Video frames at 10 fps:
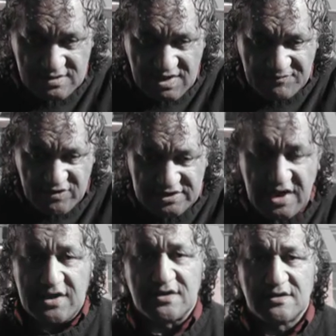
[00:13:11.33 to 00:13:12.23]
I'm going
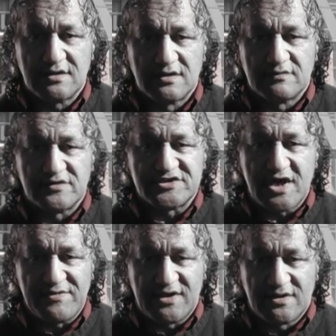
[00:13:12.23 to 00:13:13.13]
there with
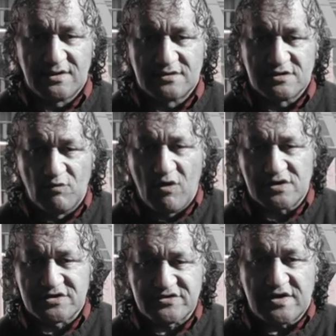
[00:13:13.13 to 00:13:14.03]
Jamie to
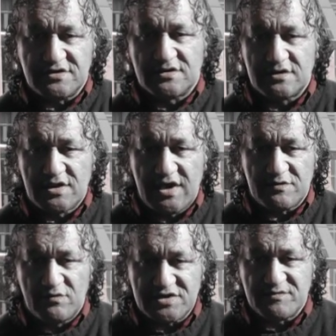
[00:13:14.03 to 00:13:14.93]
walk straight into the
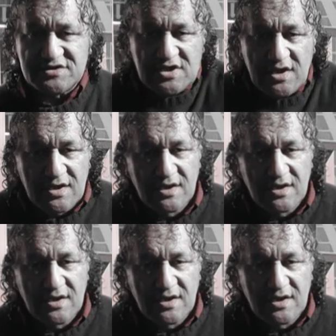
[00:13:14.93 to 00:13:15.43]
Westminster